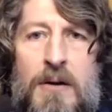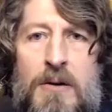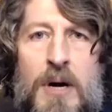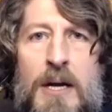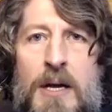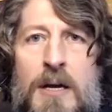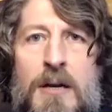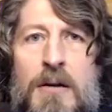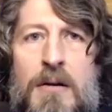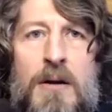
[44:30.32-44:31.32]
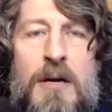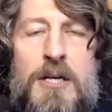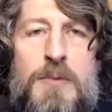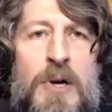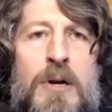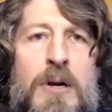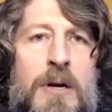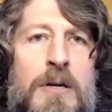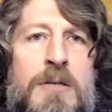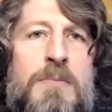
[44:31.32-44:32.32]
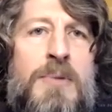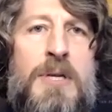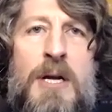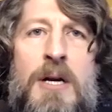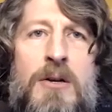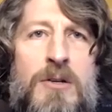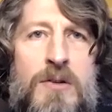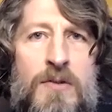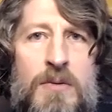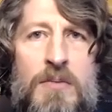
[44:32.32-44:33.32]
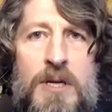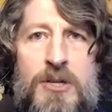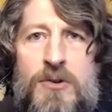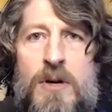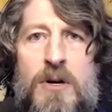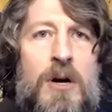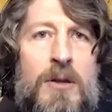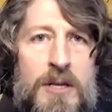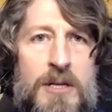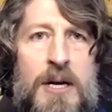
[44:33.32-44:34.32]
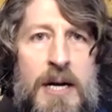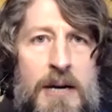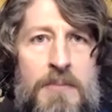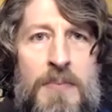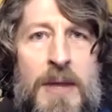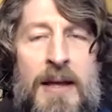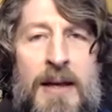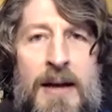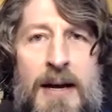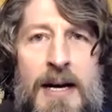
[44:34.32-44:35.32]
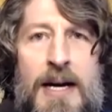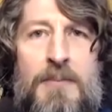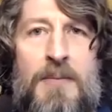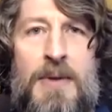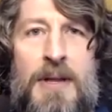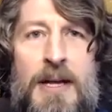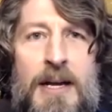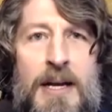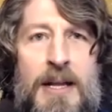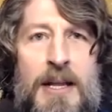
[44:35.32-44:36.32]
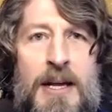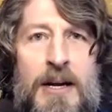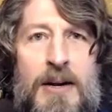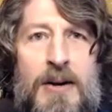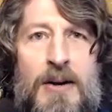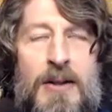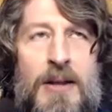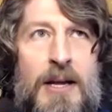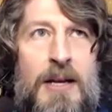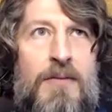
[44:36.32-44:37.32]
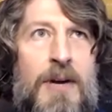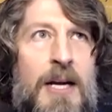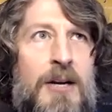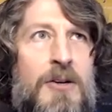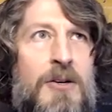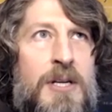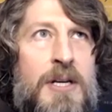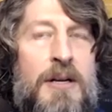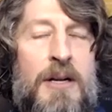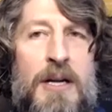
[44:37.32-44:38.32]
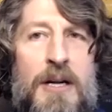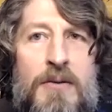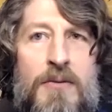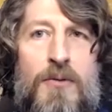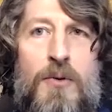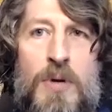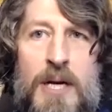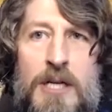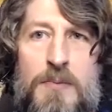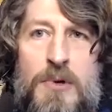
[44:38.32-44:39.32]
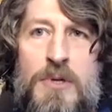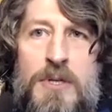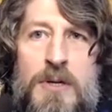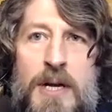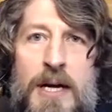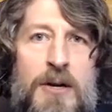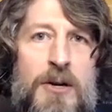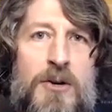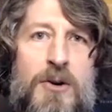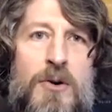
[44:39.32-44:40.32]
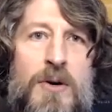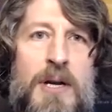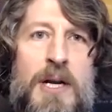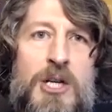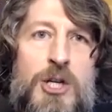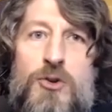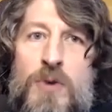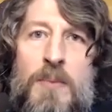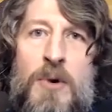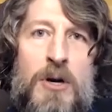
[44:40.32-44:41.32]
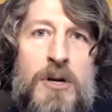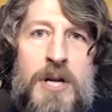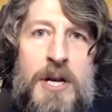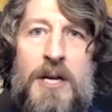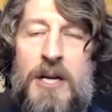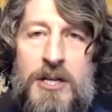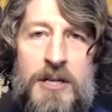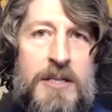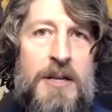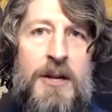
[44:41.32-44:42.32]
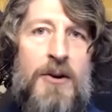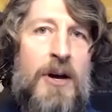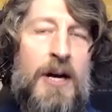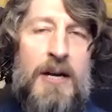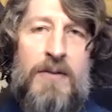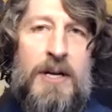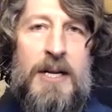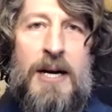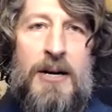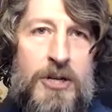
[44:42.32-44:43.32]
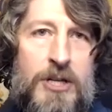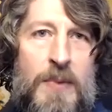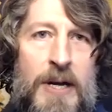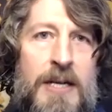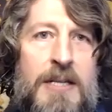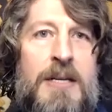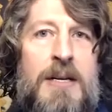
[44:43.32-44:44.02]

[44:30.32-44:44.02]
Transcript: I get uh, asparagus and potatoes from Israel all the time. Um, the, they're the innovators and, and food experts on how to grow in extreme harsh conditions, and they're not even in outer space